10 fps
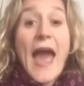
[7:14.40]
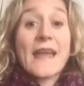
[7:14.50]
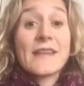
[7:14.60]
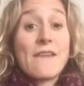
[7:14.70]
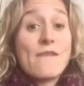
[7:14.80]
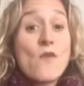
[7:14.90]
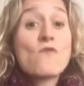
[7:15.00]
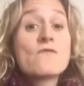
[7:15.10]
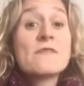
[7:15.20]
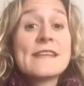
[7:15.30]
And if you're
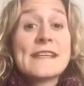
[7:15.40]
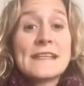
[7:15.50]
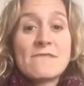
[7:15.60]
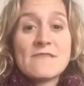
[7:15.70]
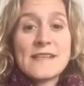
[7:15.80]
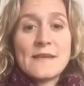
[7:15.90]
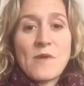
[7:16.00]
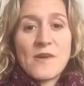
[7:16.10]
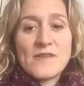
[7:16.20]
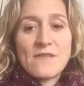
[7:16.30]
really, really
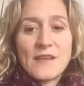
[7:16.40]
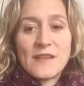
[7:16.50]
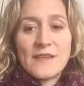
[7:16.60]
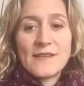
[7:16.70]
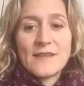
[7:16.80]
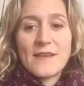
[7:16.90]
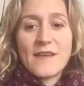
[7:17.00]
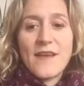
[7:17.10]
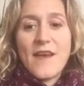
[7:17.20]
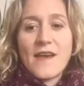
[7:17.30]
mastering this,
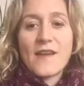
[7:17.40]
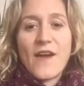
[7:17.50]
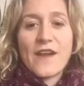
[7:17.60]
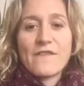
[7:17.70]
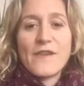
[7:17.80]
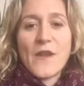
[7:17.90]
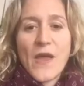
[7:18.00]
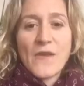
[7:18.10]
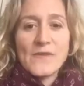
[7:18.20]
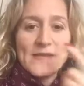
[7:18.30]
kind of, you
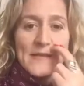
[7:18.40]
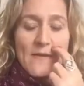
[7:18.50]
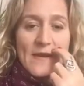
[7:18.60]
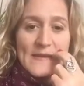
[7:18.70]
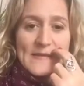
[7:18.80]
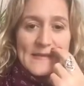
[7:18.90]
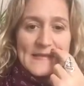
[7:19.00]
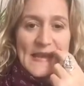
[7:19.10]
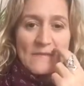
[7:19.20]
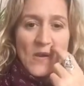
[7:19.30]
know, serious
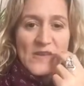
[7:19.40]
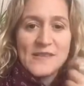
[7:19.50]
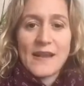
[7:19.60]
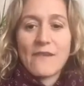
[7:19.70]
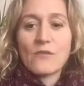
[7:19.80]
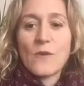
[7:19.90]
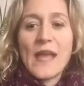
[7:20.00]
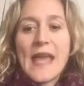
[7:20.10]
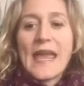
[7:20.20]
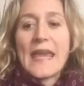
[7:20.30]
Zen master level,
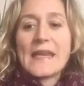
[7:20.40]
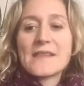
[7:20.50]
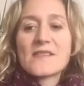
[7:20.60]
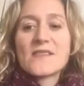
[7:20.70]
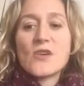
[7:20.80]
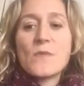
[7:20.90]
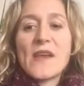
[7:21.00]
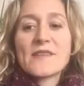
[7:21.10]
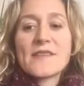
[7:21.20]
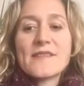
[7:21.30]
is to
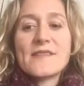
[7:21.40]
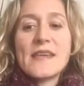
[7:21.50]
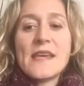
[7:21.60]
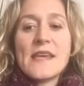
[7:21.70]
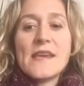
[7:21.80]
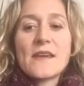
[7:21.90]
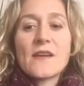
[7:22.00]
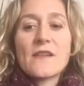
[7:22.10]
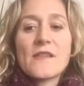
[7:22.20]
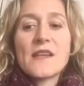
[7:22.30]
be able to see
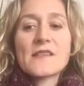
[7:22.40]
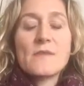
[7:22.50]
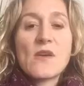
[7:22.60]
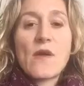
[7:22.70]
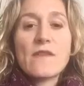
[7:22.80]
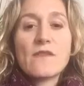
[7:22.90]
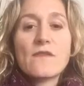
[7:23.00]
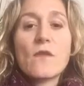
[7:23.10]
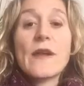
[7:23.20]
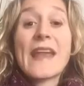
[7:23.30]
things to be grateful
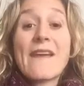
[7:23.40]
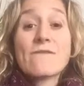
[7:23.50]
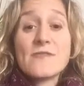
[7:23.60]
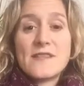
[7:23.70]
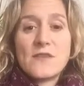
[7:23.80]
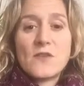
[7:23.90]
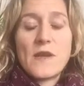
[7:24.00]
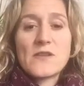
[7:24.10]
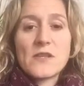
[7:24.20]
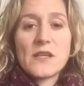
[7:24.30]
for in every
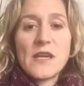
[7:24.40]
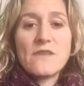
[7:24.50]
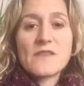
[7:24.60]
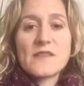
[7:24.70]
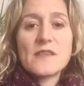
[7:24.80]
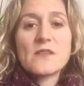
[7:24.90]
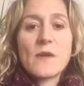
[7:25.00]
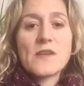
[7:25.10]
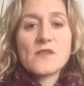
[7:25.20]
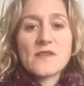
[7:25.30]
situation, even
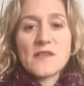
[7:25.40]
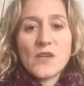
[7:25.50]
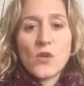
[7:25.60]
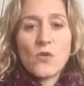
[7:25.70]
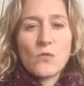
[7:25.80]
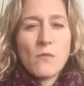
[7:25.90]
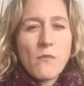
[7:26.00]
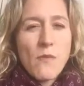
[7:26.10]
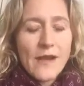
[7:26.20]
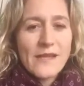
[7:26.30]
situations that you
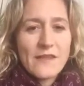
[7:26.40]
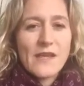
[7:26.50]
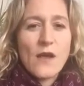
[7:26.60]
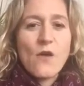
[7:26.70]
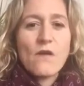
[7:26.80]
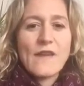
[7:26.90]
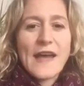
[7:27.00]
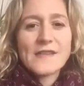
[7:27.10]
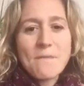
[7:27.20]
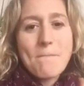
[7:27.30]
might think of
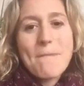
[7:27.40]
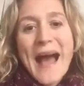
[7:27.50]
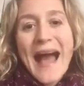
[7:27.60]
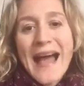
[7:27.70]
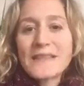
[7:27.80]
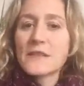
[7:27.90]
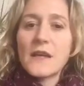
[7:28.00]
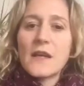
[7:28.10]
as bad,